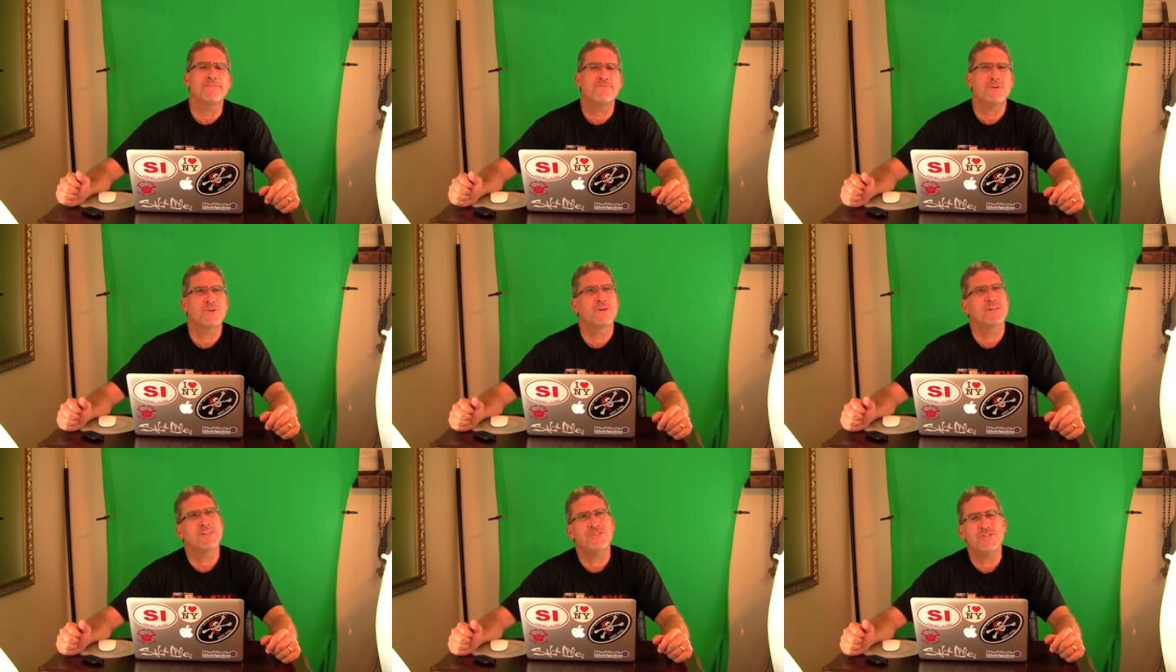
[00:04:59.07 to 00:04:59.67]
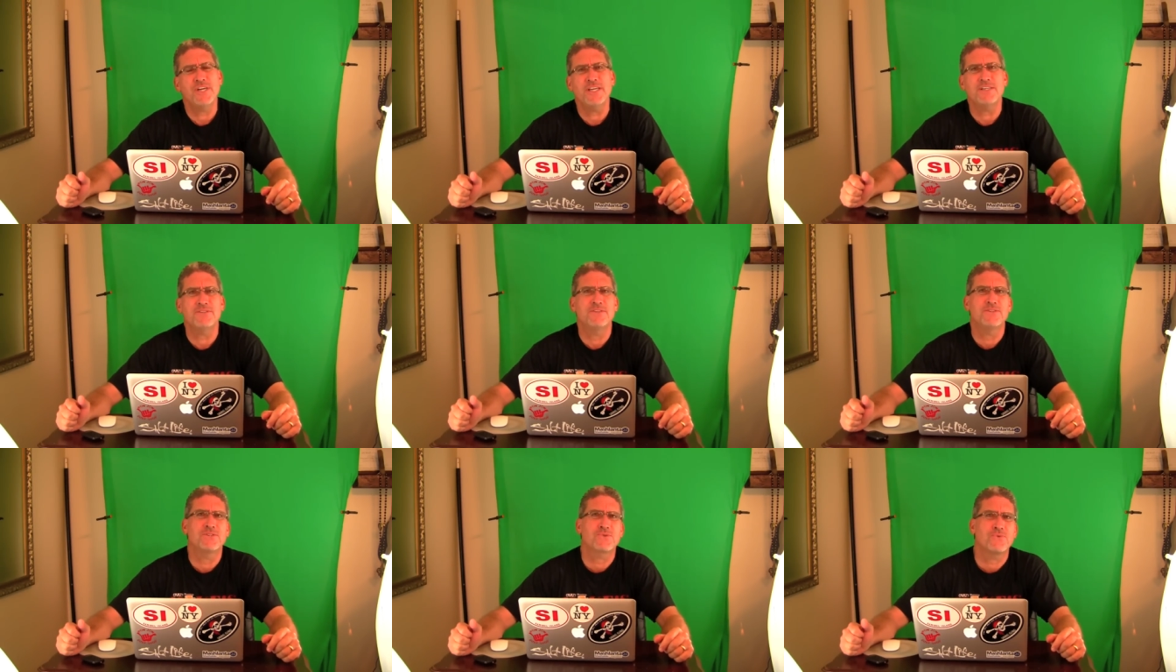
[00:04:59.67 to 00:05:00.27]
If they're going to
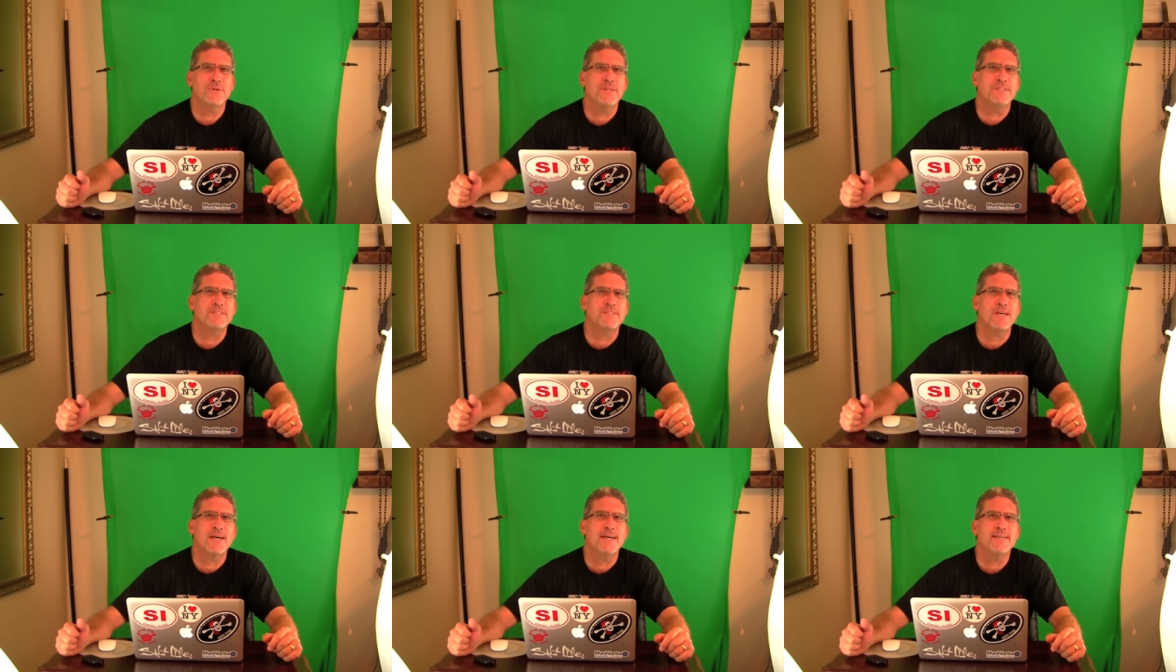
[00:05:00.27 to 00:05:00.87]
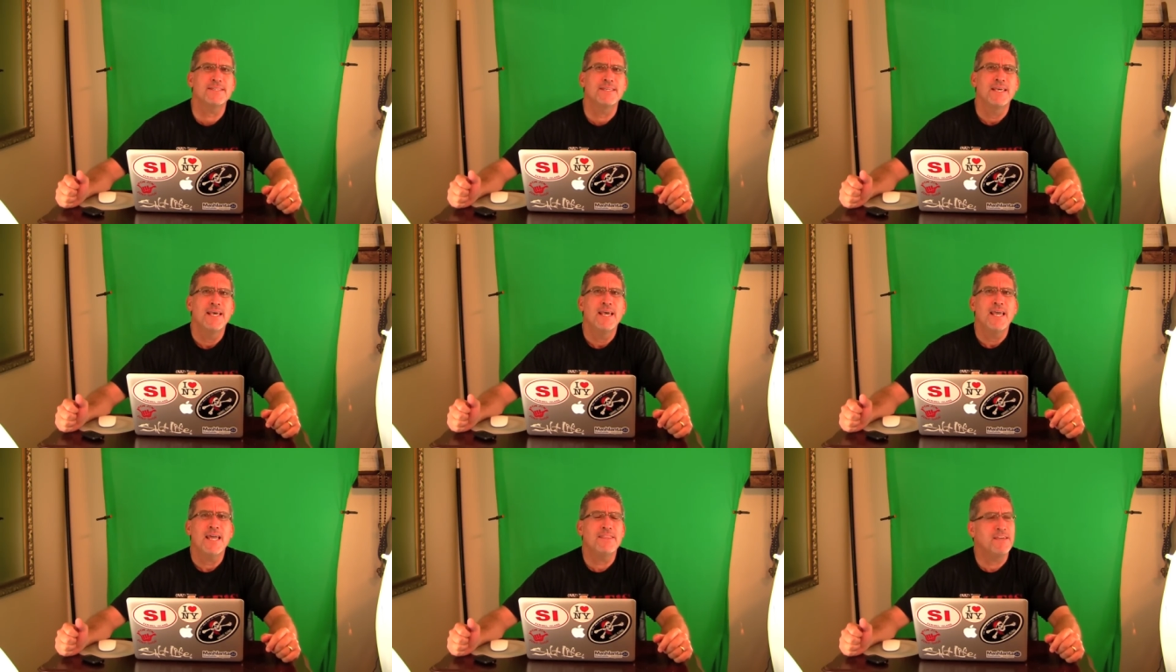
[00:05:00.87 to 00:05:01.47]
change the screen size,
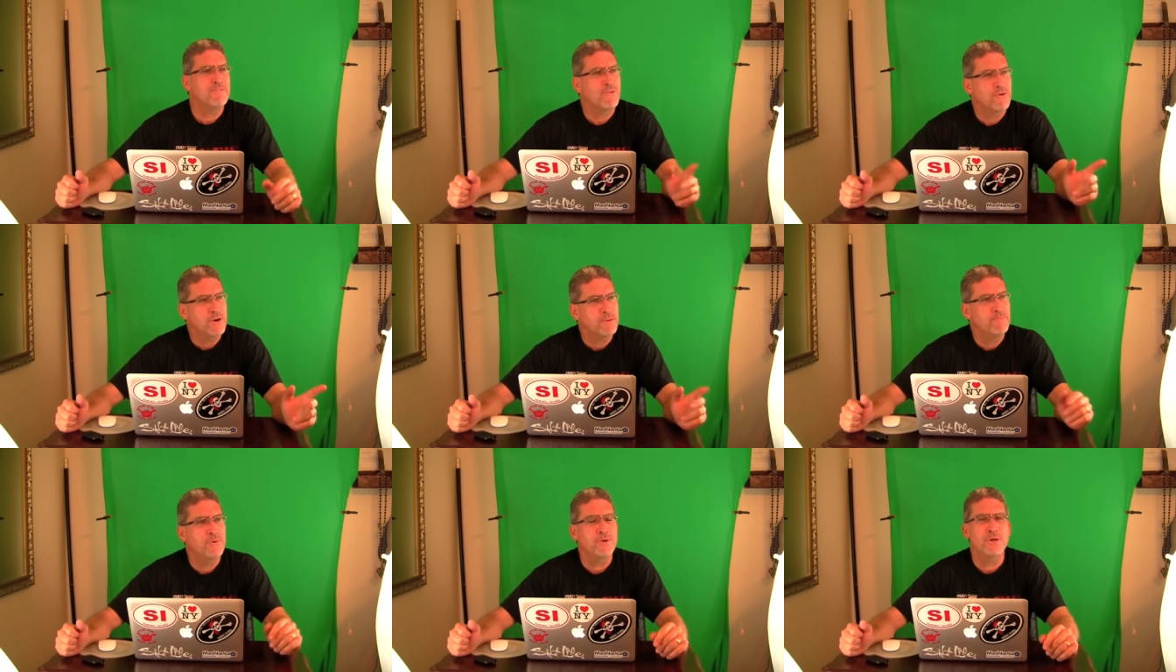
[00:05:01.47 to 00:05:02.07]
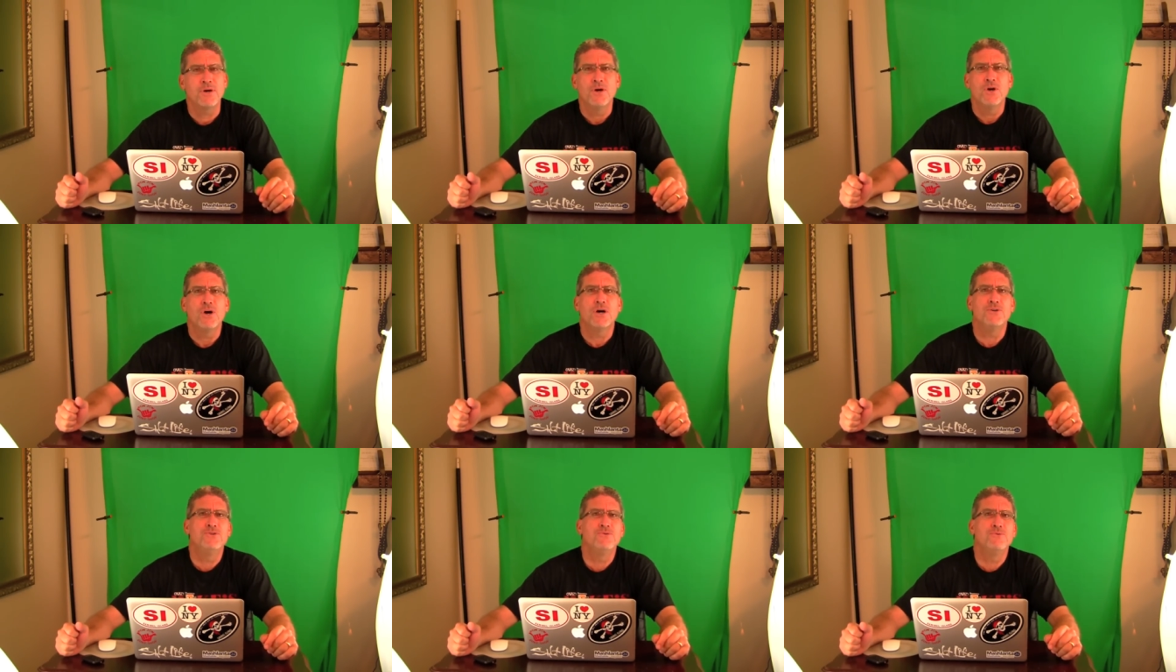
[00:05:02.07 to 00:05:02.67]
and they've already put a, a